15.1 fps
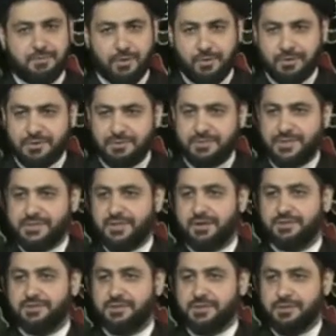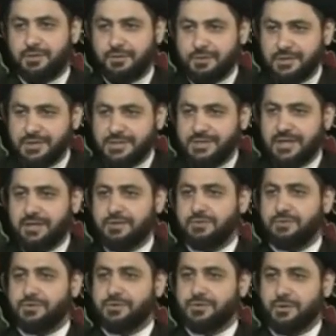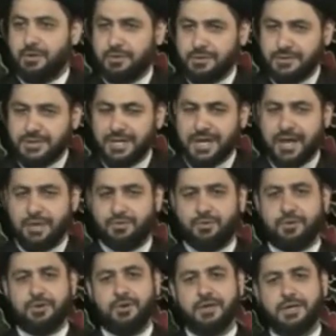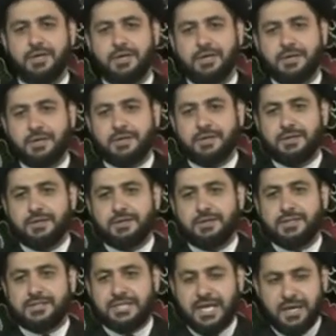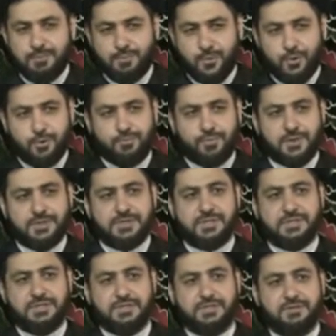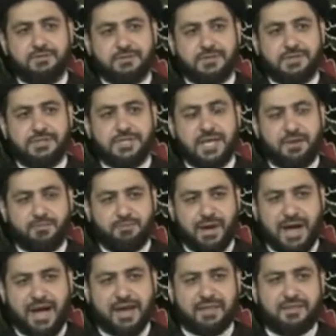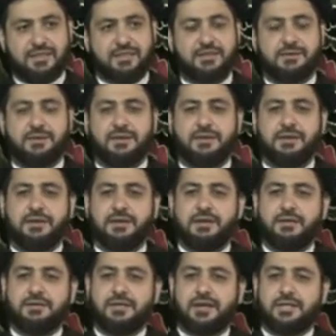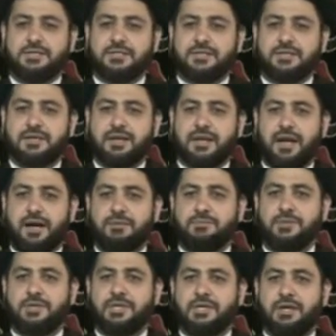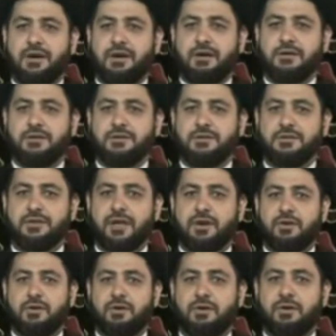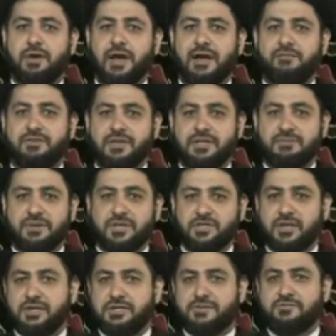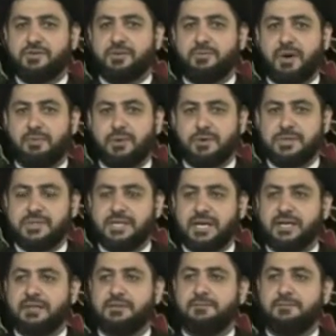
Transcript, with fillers: all the masajid, all the centers, all together. The same purpose, the same path that, alhamdulillah, they are having the majalis for Imam Hussein.